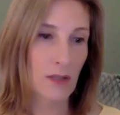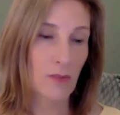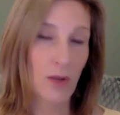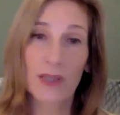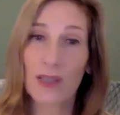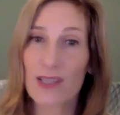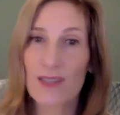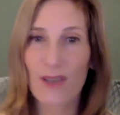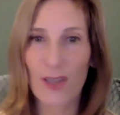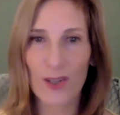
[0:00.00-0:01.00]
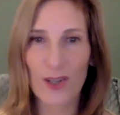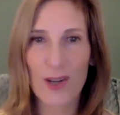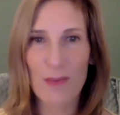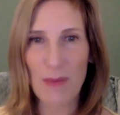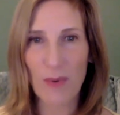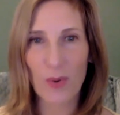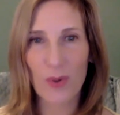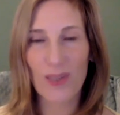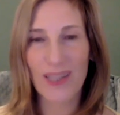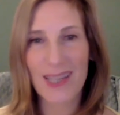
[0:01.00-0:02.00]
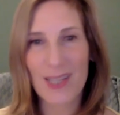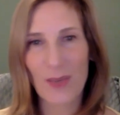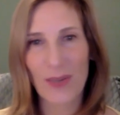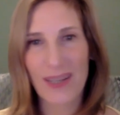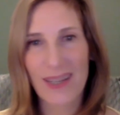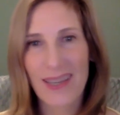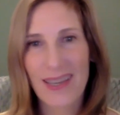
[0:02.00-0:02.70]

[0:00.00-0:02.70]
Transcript: probably lots of other people would relate to it,